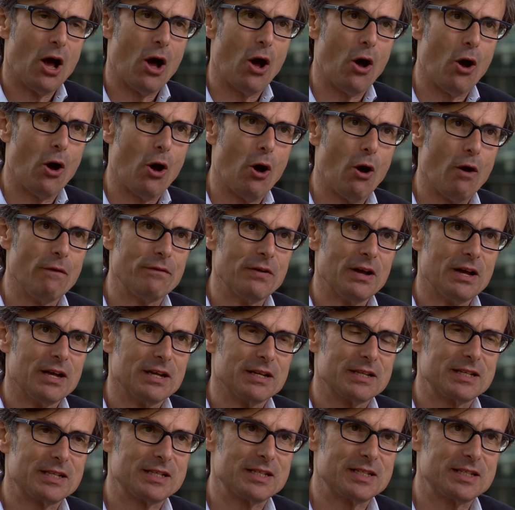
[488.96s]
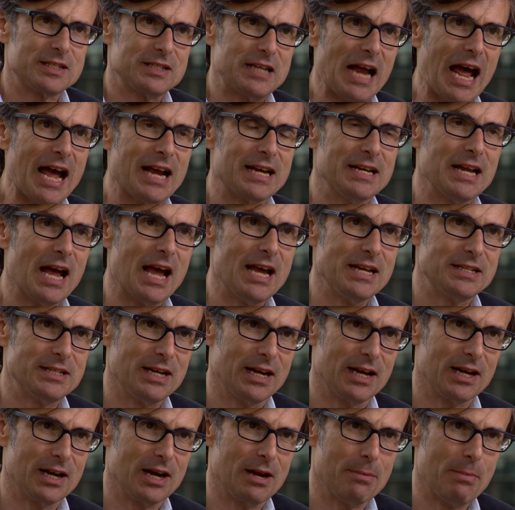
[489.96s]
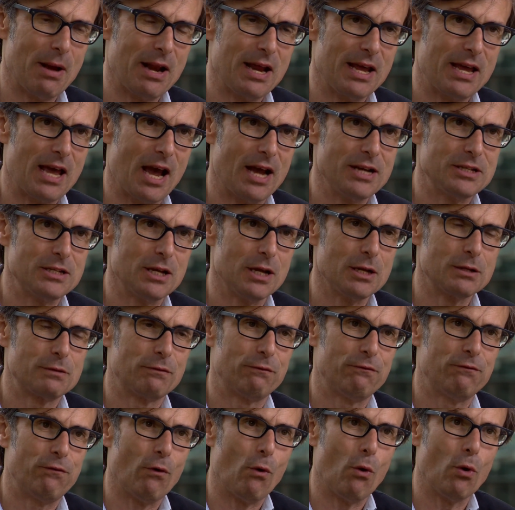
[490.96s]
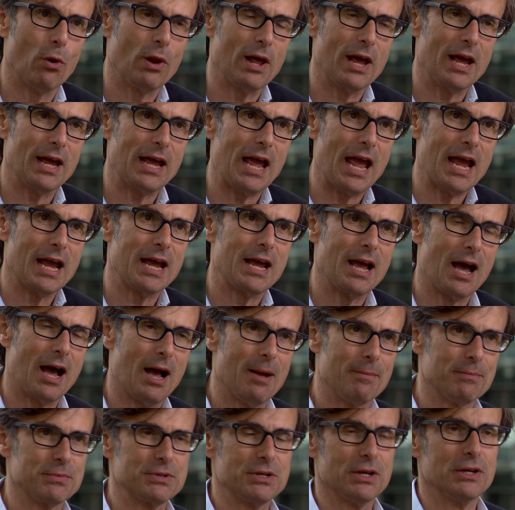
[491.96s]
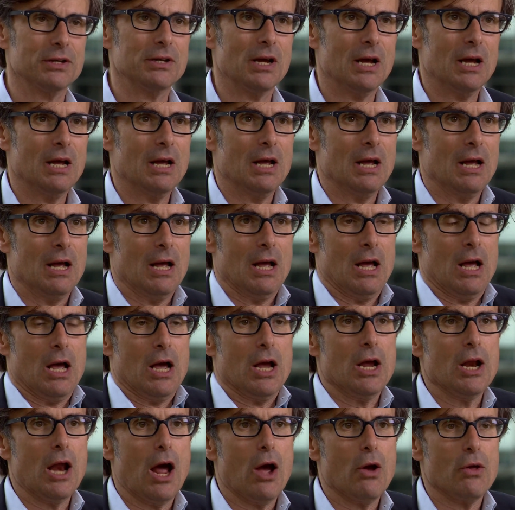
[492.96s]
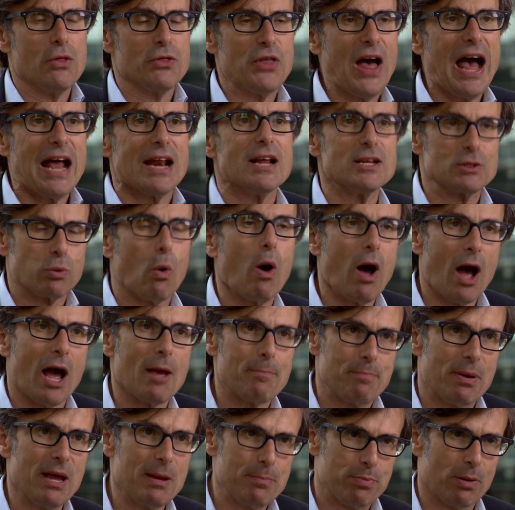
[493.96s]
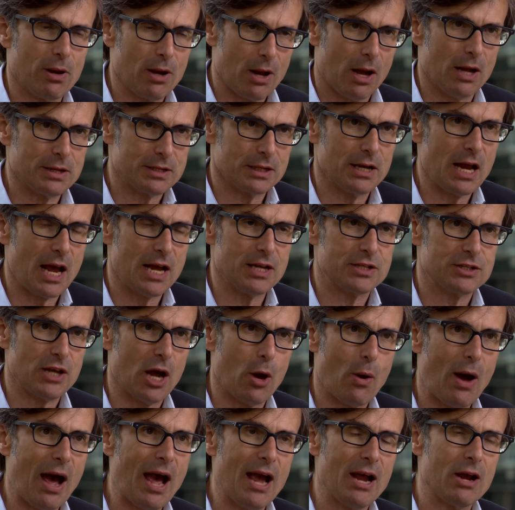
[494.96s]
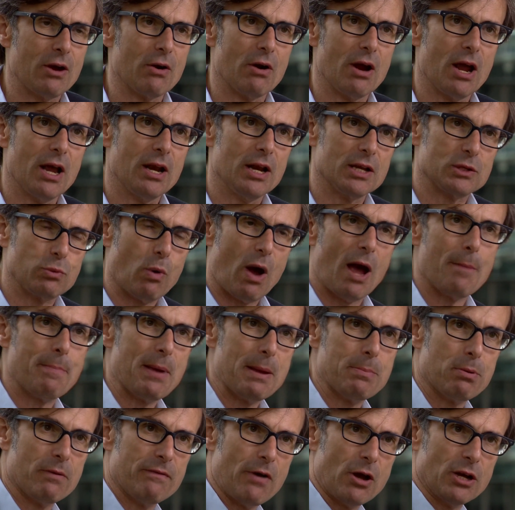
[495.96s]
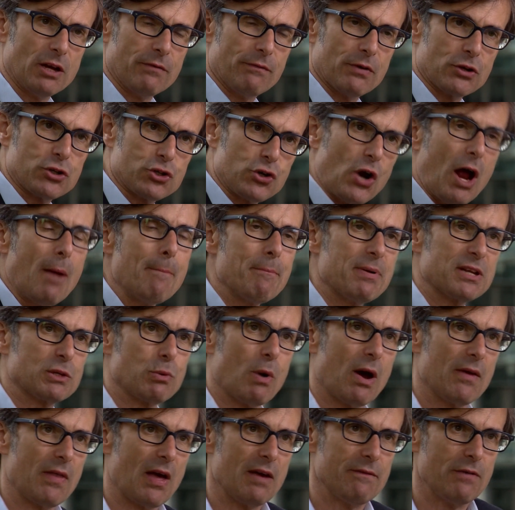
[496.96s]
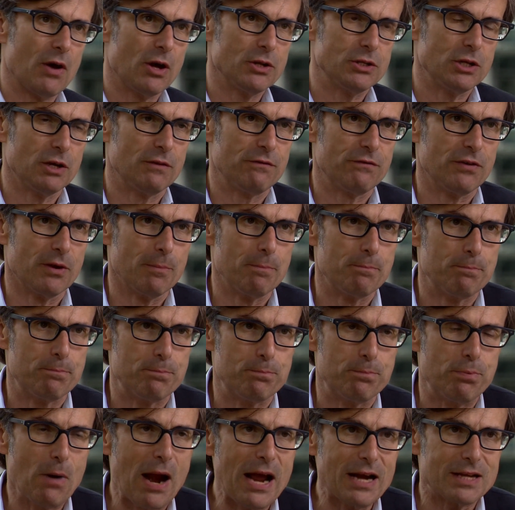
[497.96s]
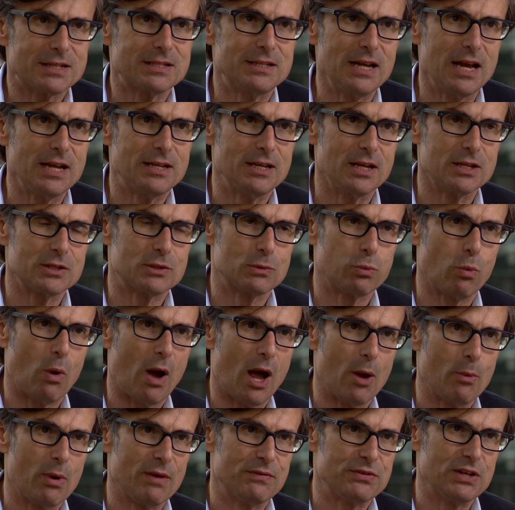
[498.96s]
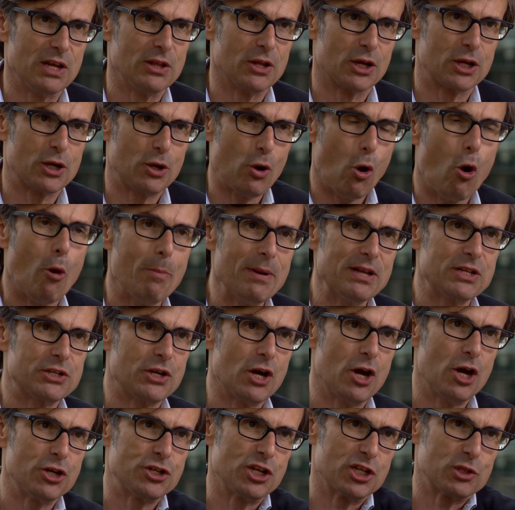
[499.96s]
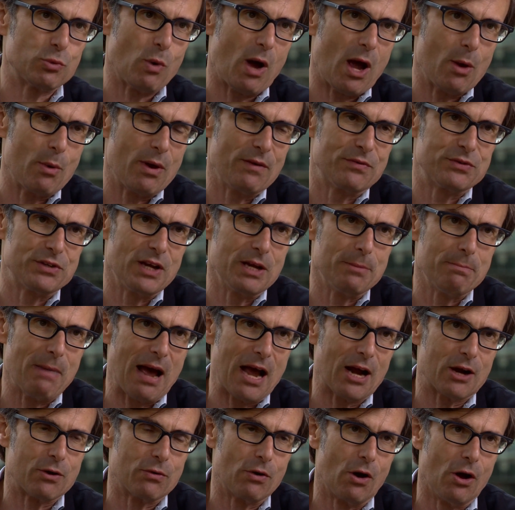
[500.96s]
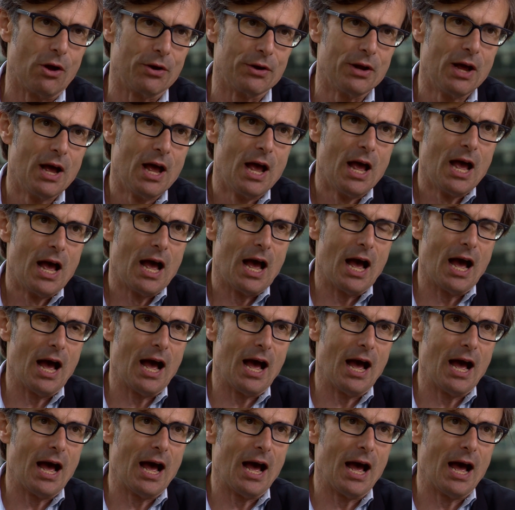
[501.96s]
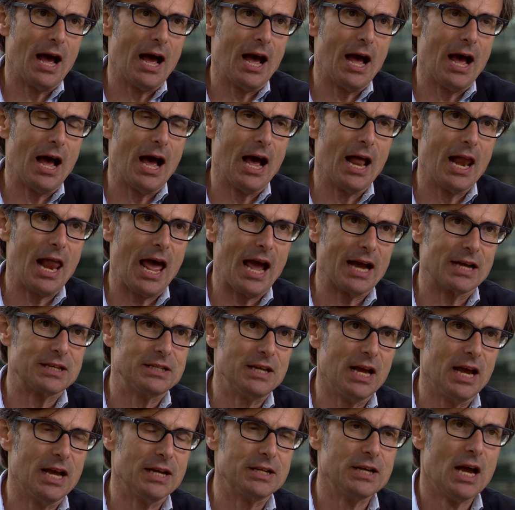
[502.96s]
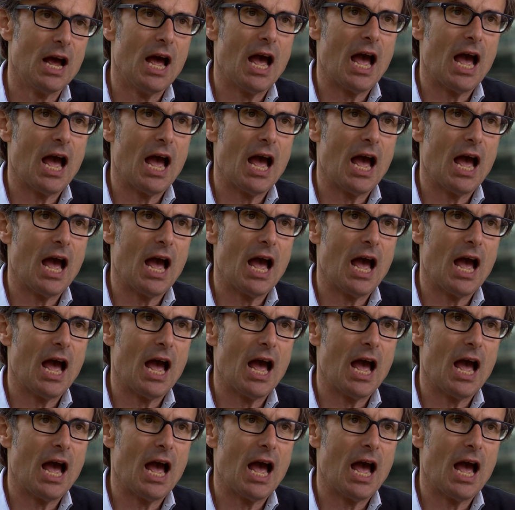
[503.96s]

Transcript: of stagnating and in many cases falling incomes and you know that is why people are today so angry and it's why people voted for Trump it's why they voted for Brexit it's why we've seen the Corbyn surge it's why we've seen Macron uh, elected